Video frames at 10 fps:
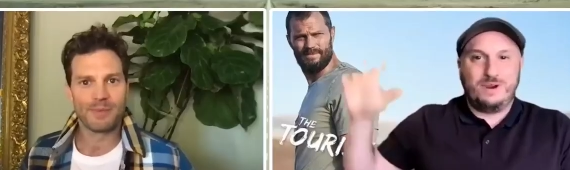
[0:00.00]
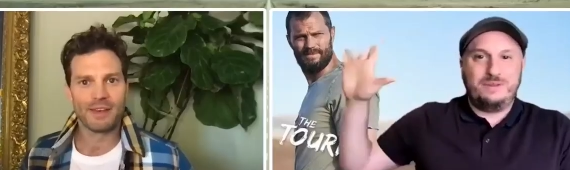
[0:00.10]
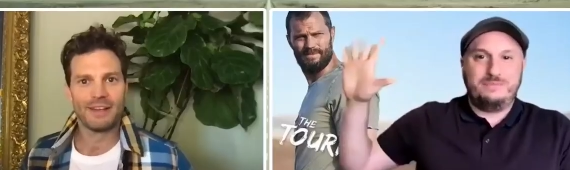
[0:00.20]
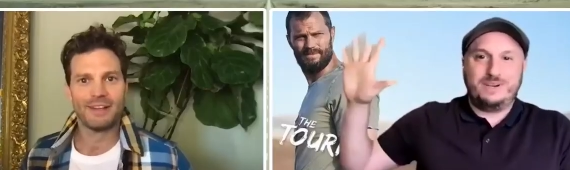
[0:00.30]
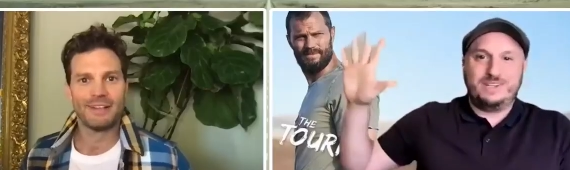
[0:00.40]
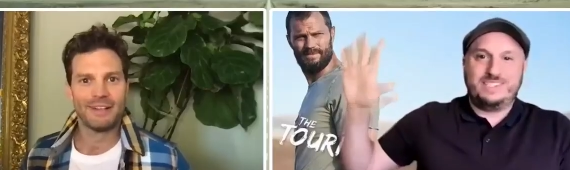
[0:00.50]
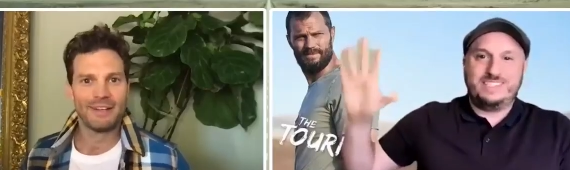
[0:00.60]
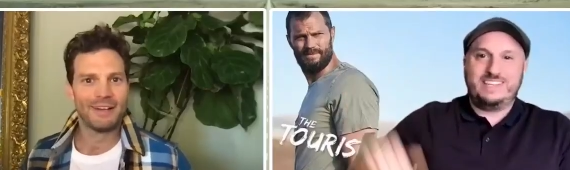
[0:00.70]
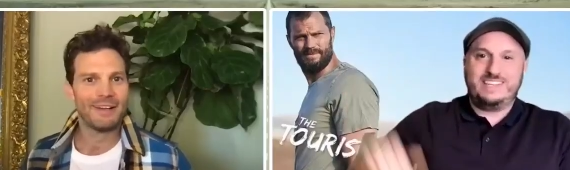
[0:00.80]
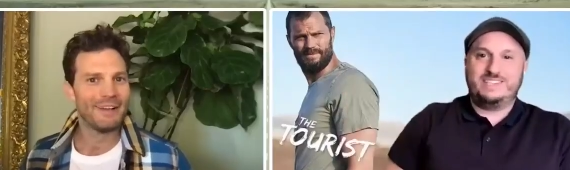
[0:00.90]
Speaker 1: Brian
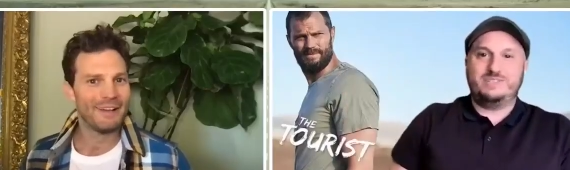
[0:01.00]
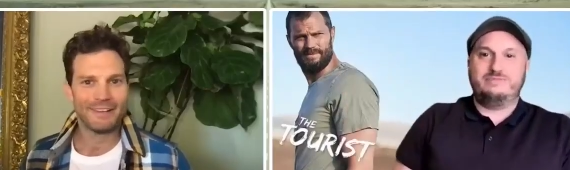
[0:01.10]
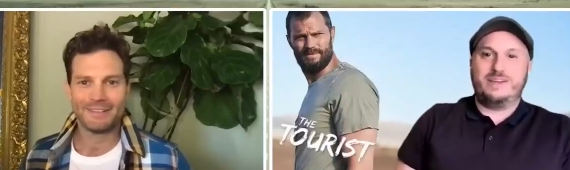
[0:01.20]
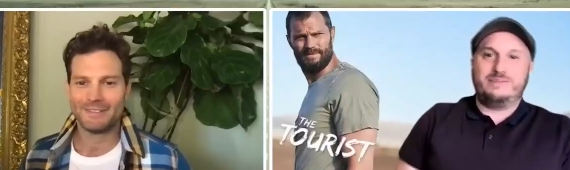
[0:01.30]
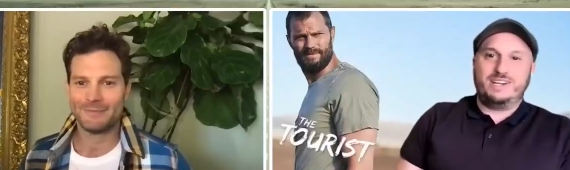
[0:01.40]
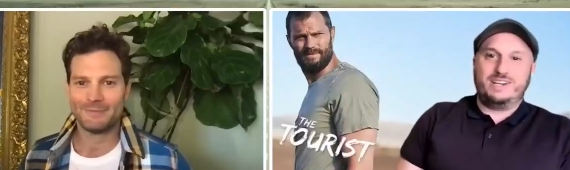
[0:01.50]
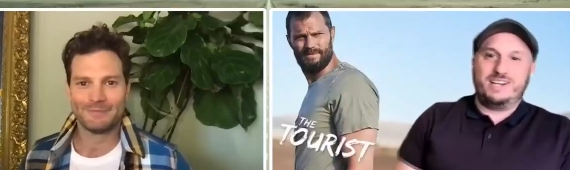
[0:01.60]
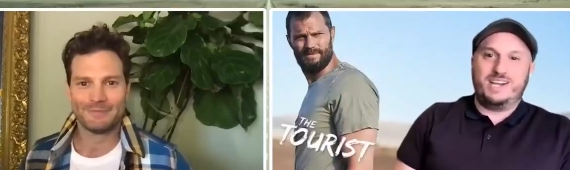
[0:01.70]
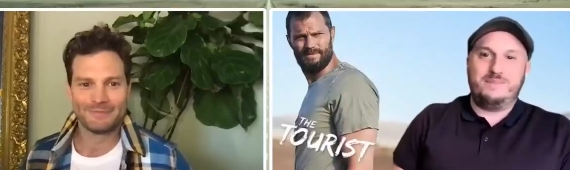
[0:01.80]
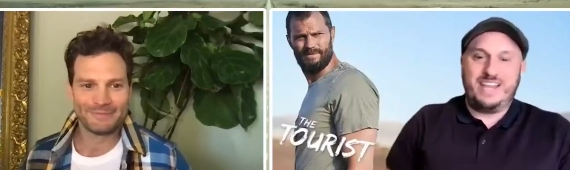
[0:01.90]
Particelli, toofab dot
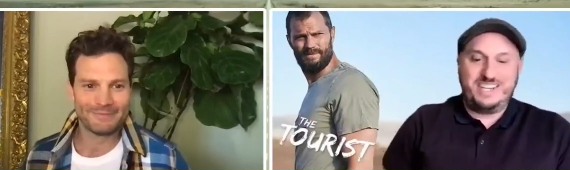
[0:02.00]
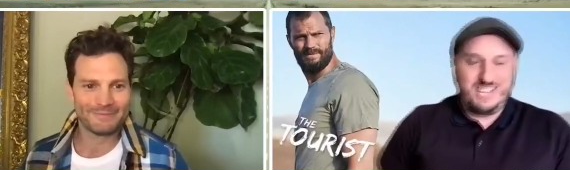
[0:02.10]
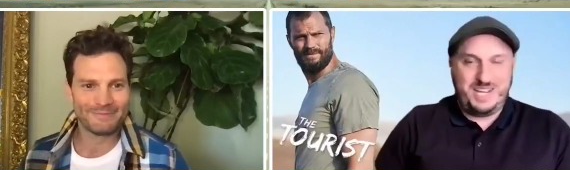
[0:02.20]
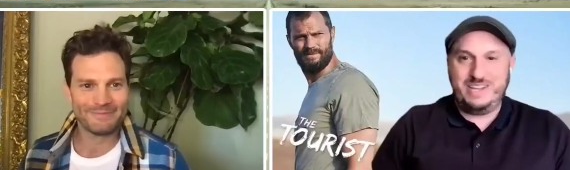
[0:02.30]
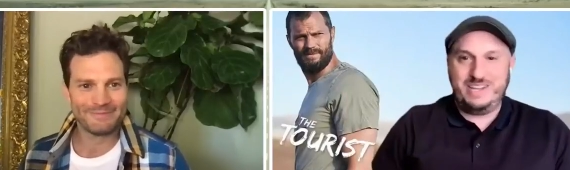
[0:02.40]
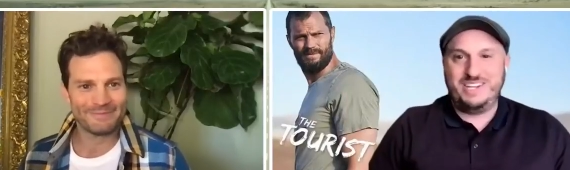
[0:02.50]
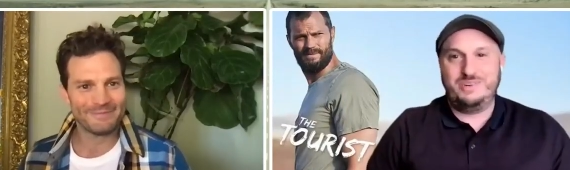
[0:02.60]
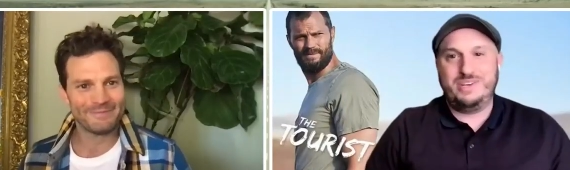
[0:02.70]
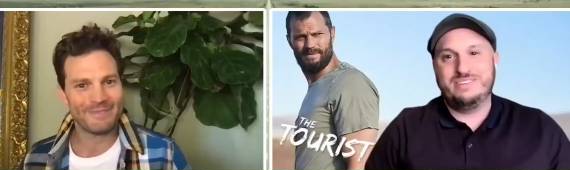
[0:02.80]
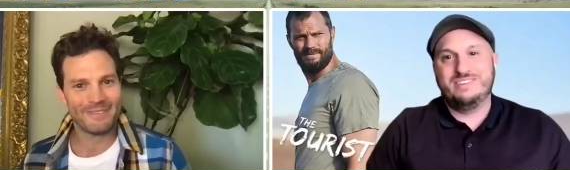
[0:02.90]
com. Hi, Jamie. How you
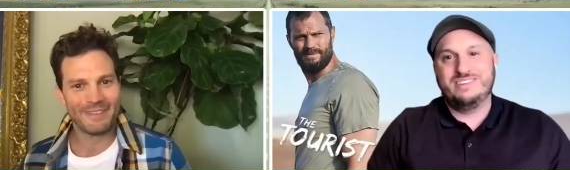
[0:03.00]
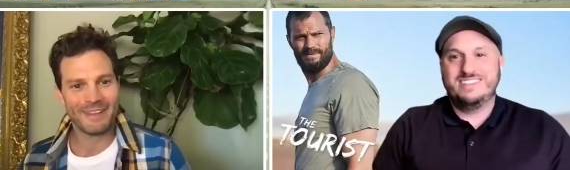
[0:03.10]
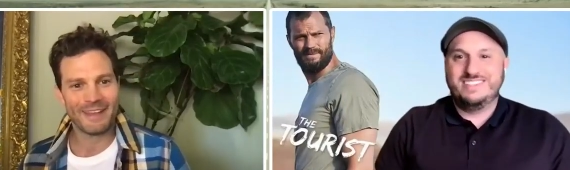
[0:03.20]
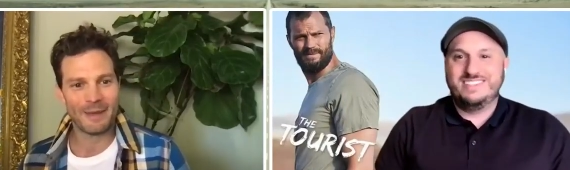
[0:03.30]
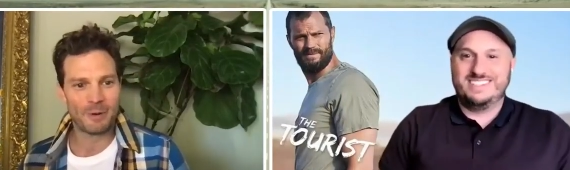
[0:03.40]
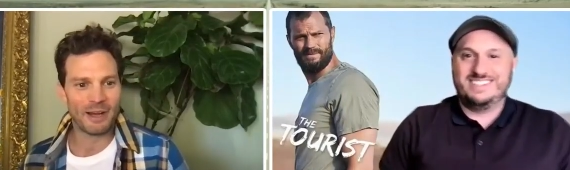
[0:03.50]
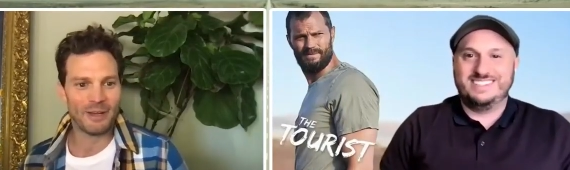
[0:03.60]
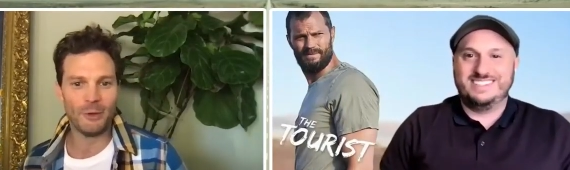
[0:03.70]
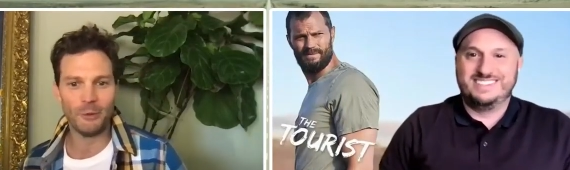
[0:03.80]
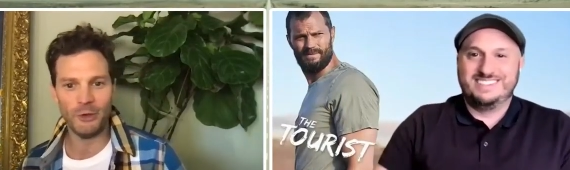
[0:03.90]
doing?
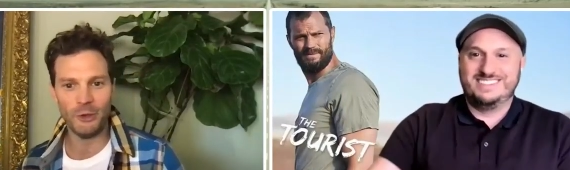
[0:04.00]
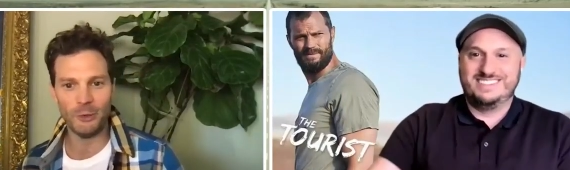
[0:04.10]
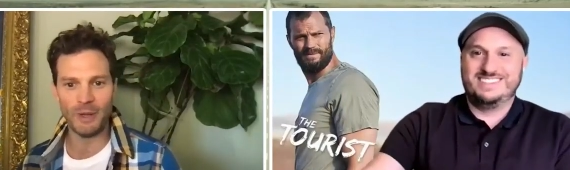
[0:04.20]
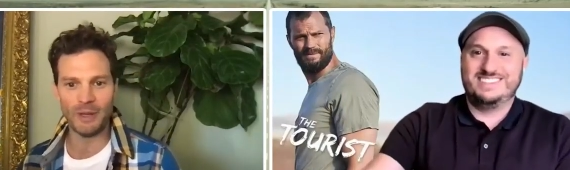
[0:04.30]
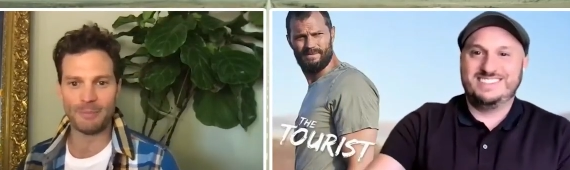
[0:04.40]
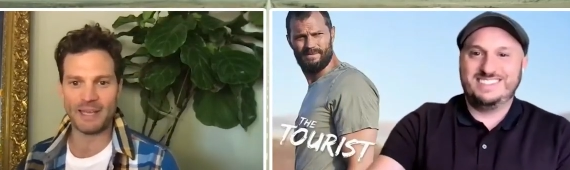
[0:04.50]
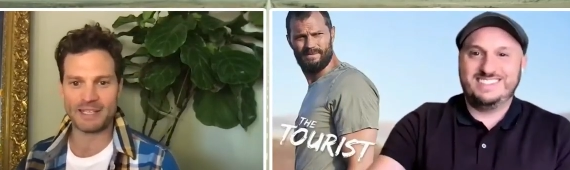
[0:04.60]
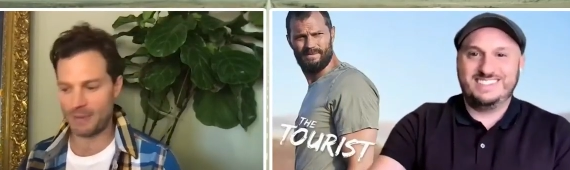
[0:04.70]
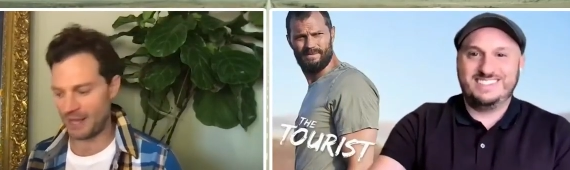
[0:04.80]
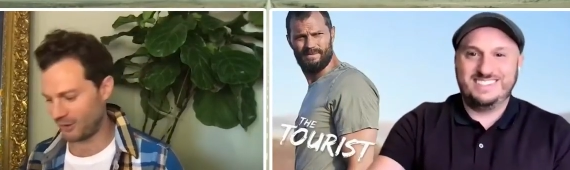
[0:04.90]
Speaker 2: Brian, you, you win
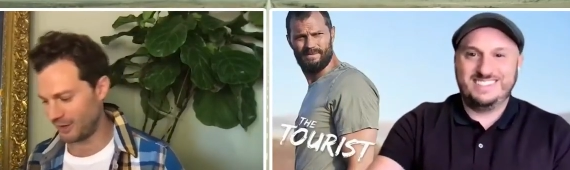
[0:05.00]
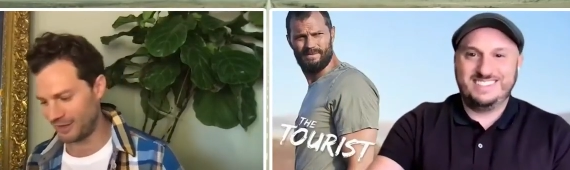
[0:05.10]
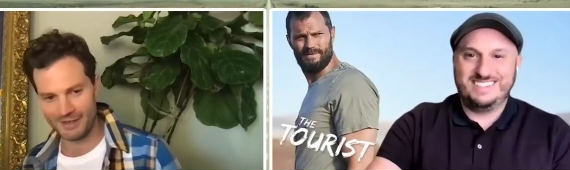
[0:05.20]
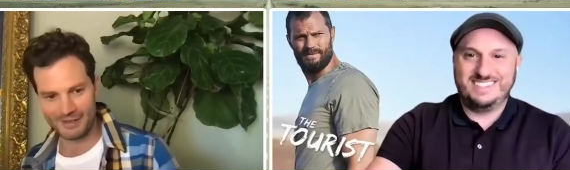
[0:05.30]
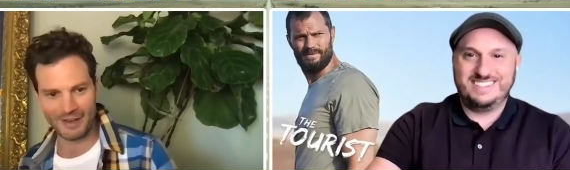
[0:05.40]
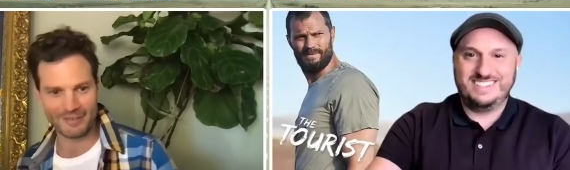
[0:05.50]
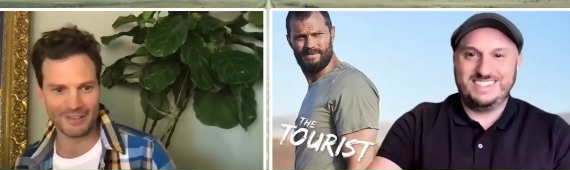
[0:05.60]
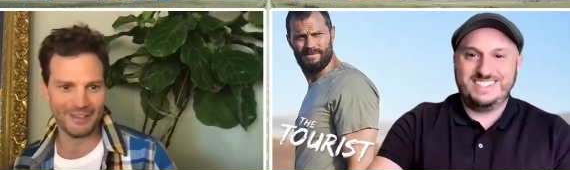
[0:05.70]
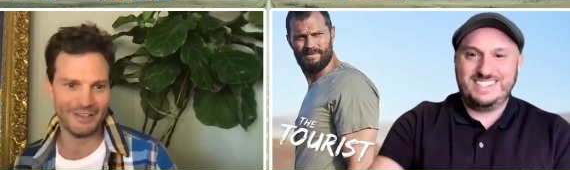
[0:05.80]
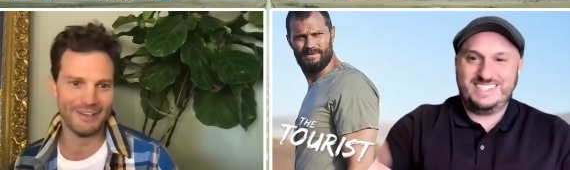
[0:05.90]
best background,
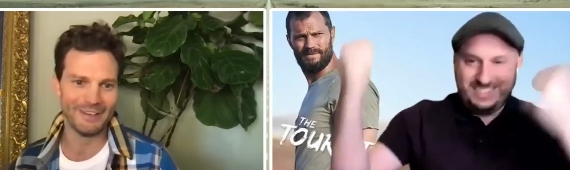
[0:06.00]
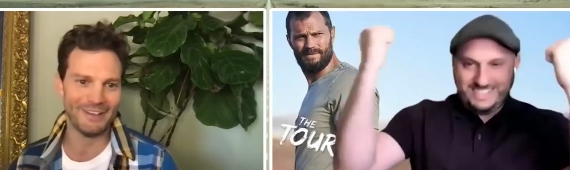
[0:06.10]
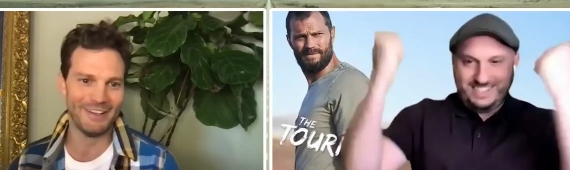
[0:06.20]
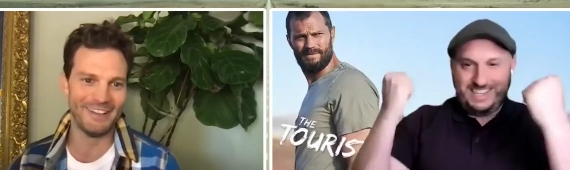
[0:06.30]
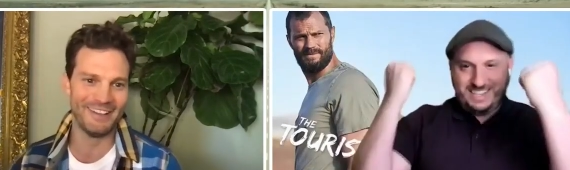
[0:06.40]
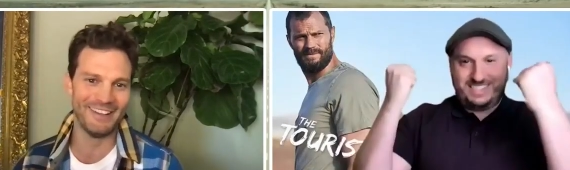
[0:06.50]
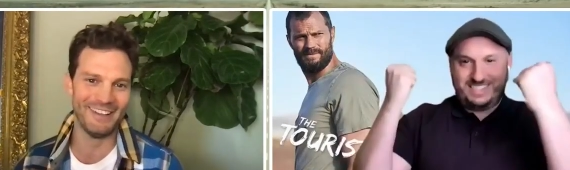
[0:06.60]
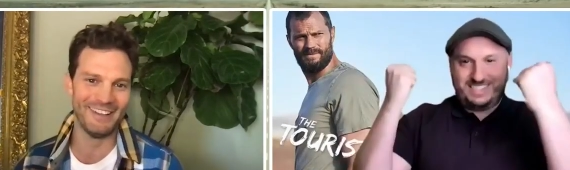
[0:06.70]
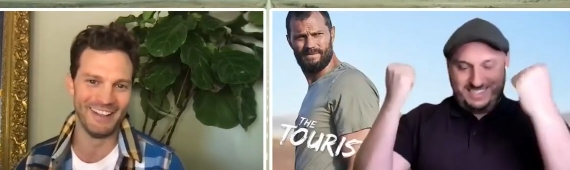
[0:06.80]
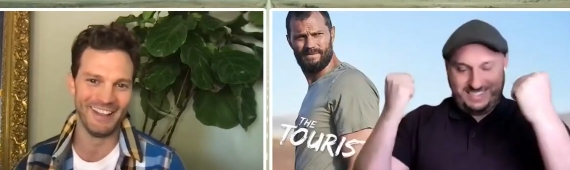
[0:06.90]
definitely.
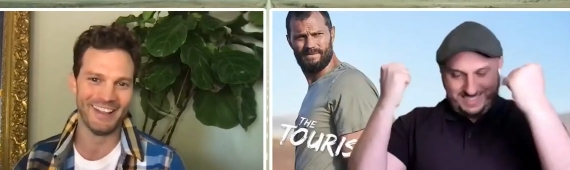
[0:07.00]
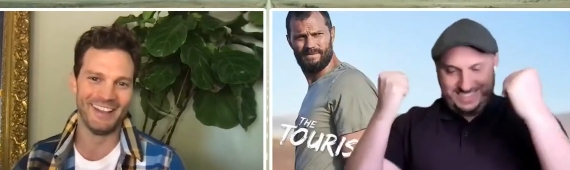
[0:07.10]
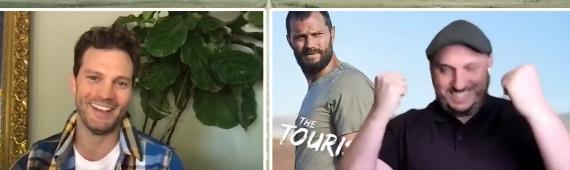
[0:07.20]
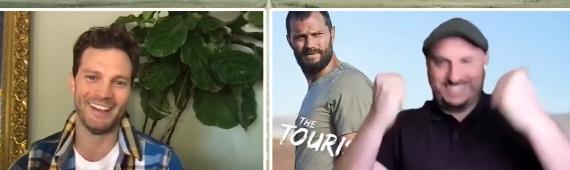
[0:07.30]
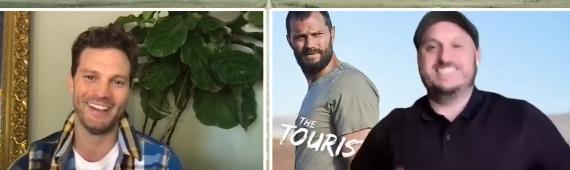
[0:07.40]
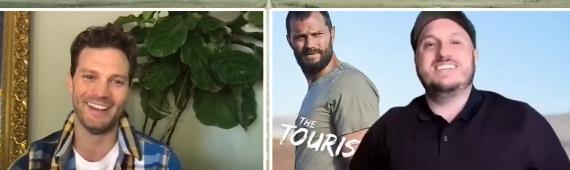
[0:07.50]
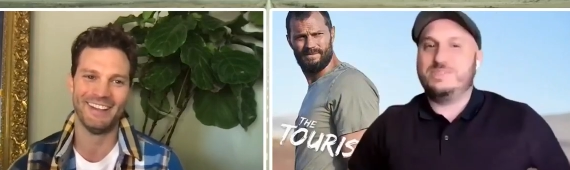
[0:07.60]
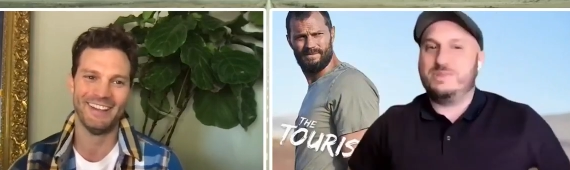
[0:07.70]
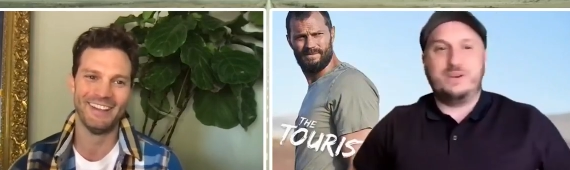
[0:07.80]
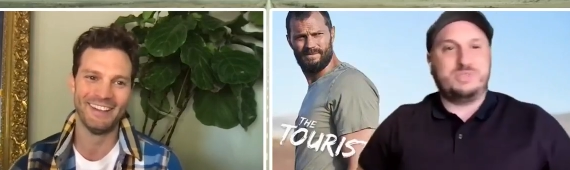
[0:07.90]
Yes.
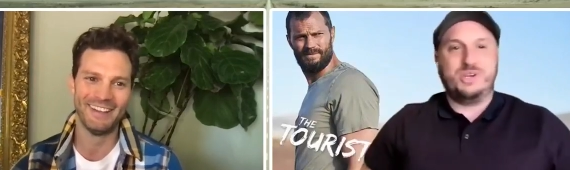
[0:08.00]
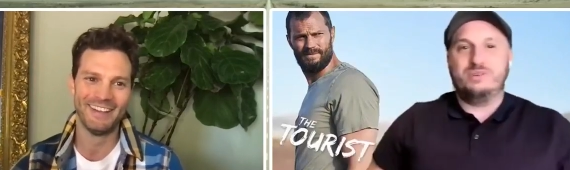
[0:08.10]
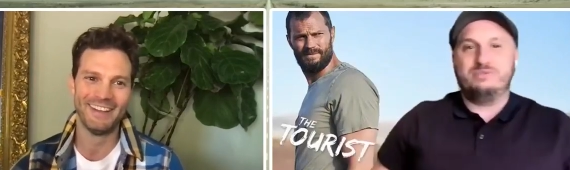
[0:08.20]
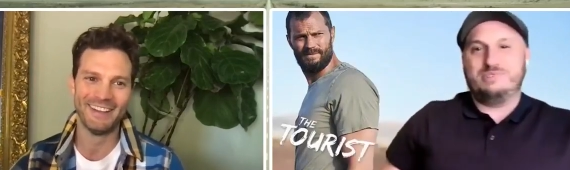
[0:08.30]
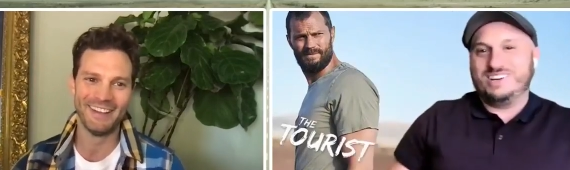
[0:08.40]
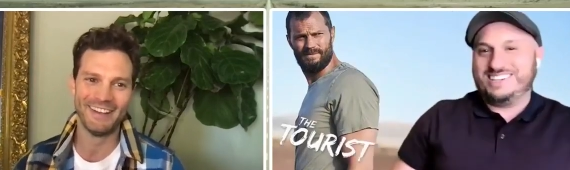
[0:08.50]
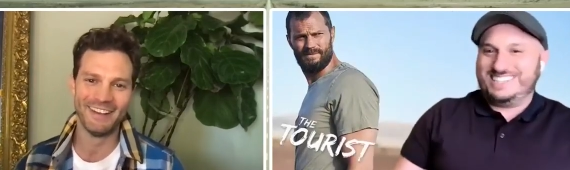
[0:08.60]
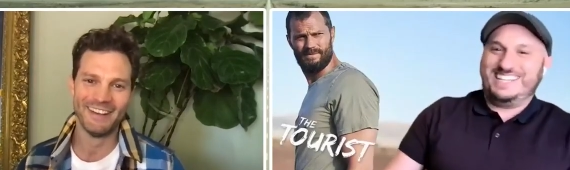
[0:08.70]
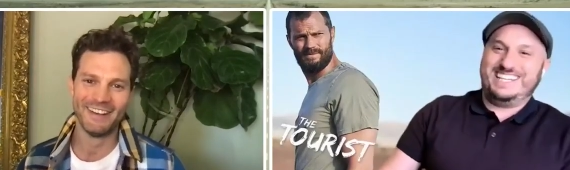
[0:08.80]
Speaker 1: That's what I was going for.